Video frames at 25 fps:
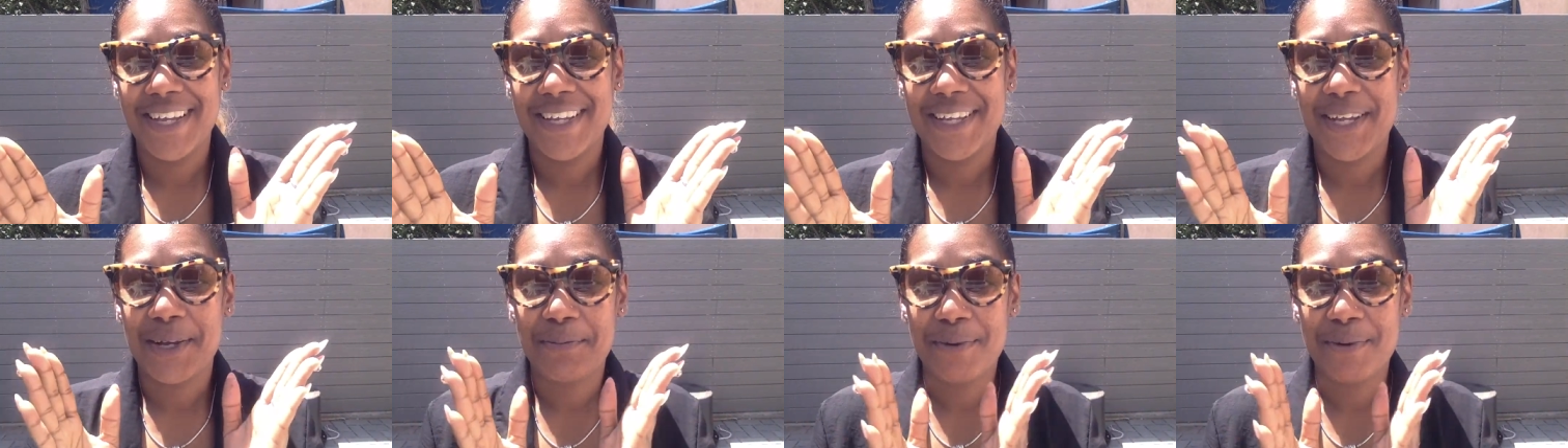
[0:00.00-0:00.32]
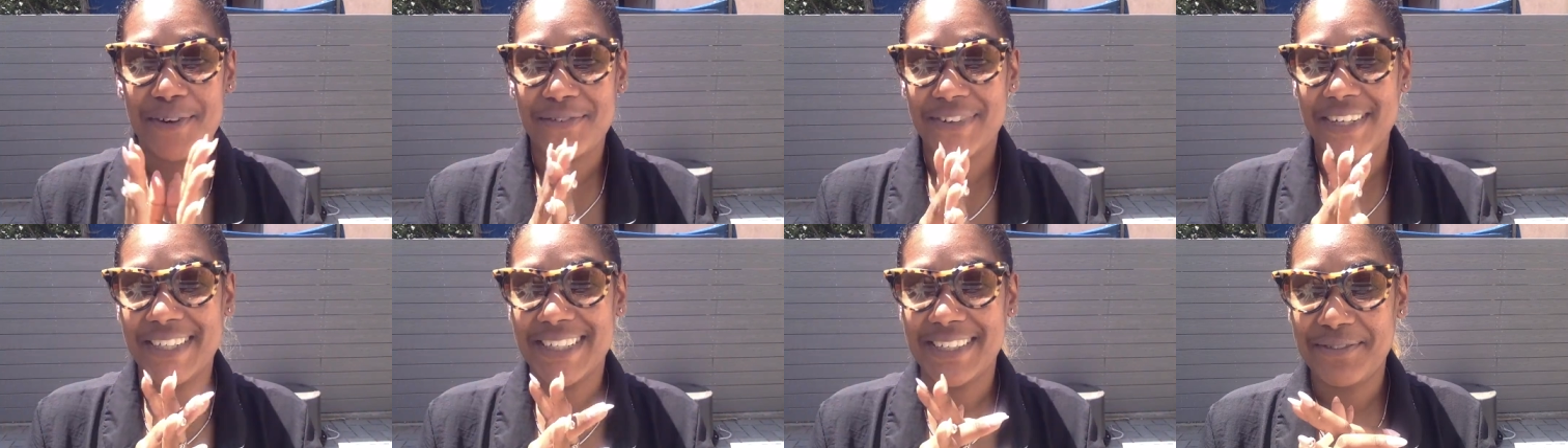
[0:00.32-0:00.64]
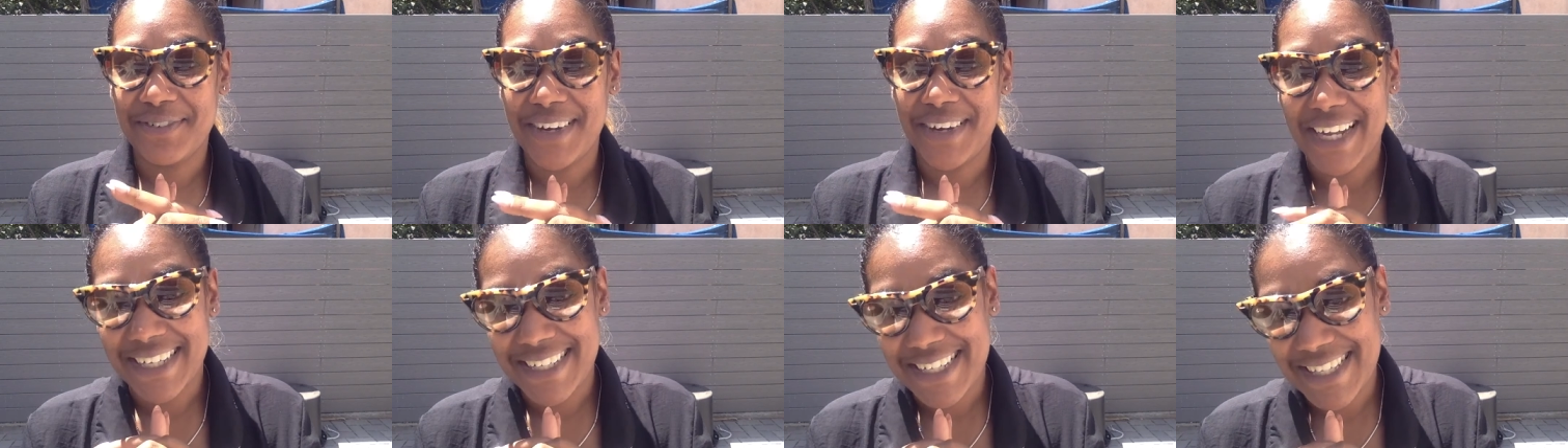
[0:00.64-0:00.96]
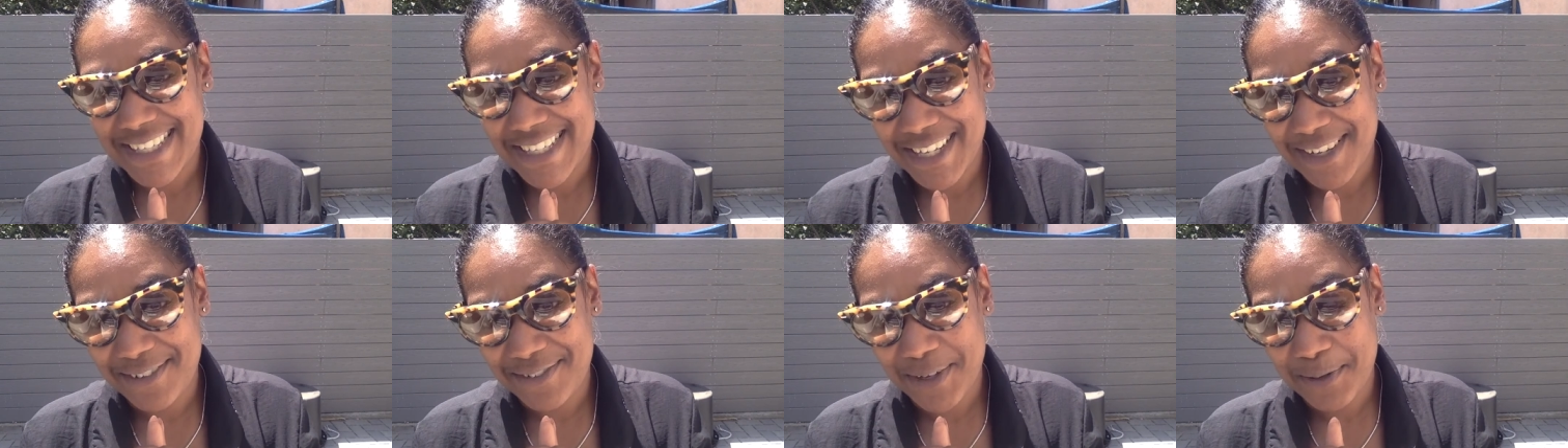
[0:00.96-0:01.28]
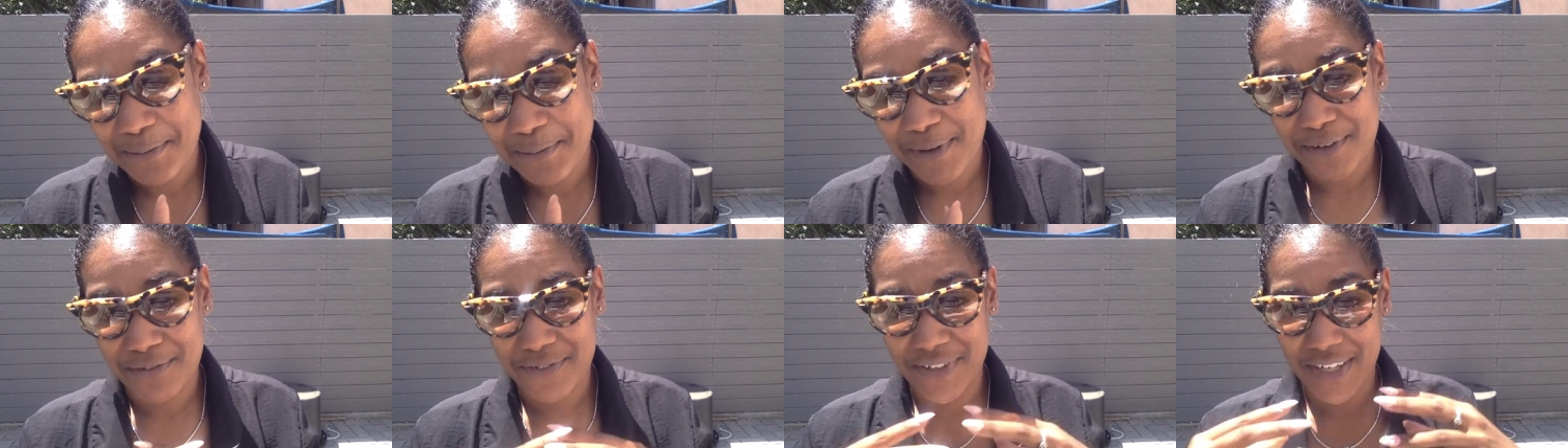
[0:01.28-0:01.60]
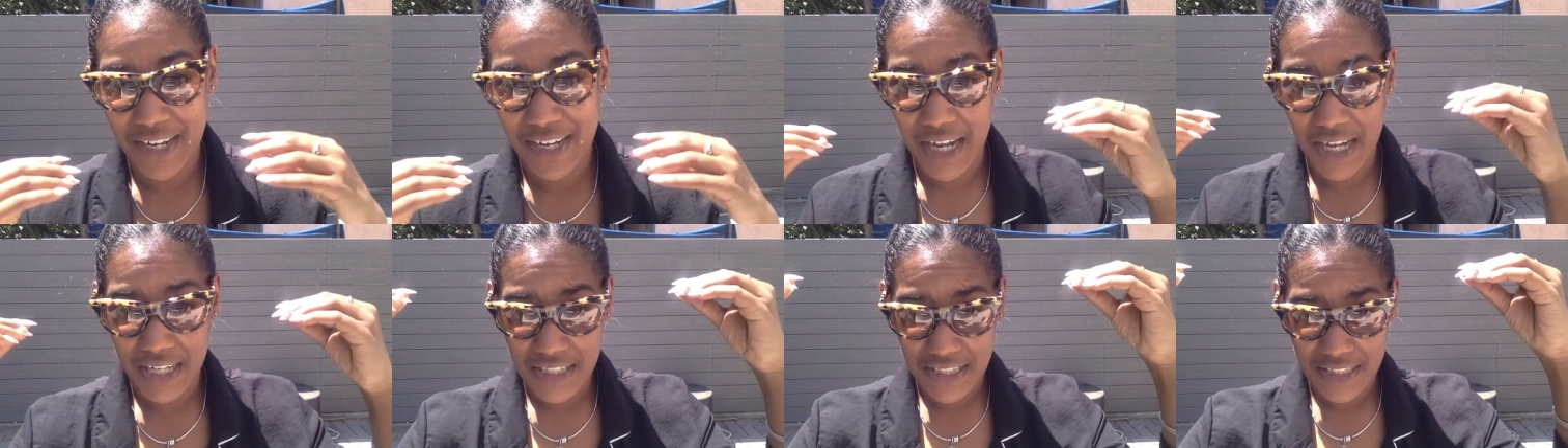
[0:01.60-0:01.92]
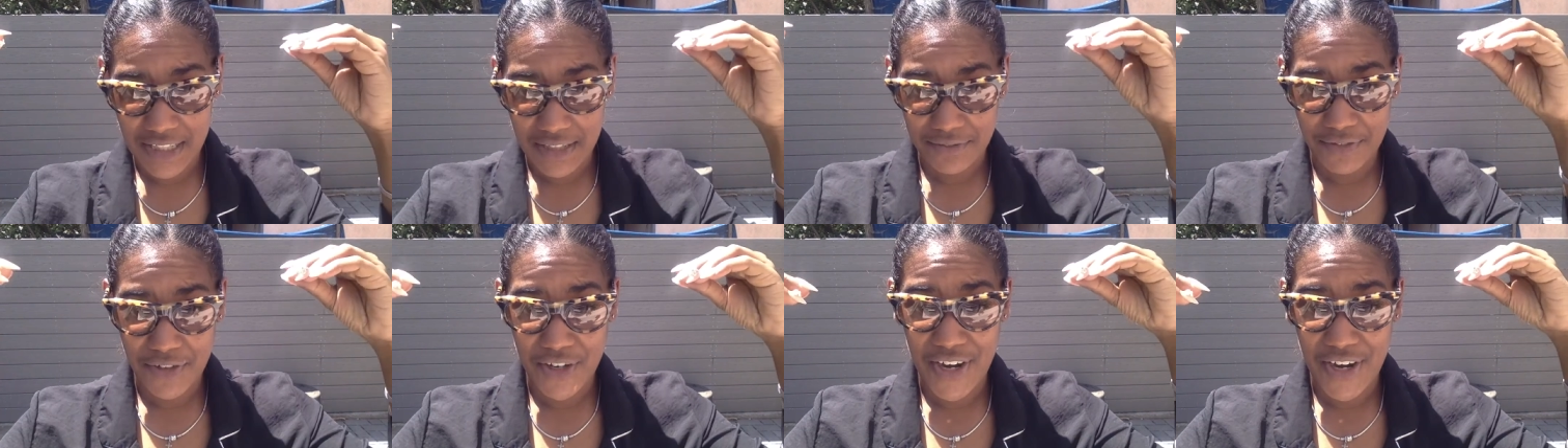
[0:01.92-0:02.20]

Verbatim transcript: your perfect divine self, your perfect God self,